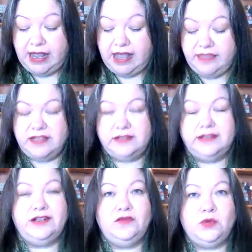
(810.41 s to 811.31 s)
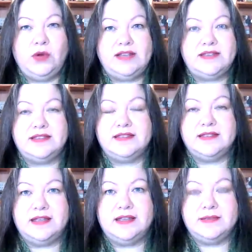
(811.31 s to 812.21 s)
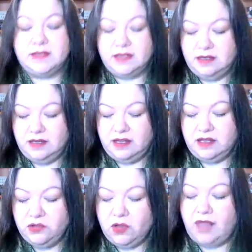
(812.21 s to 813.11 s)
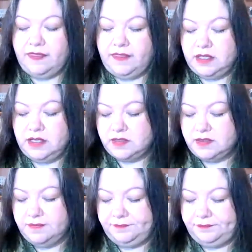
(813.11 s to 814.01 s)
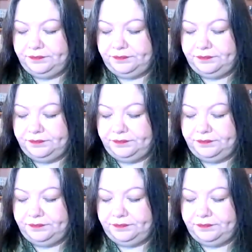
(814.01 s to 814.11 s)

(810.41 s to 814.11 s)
and that little voice that says, you got this.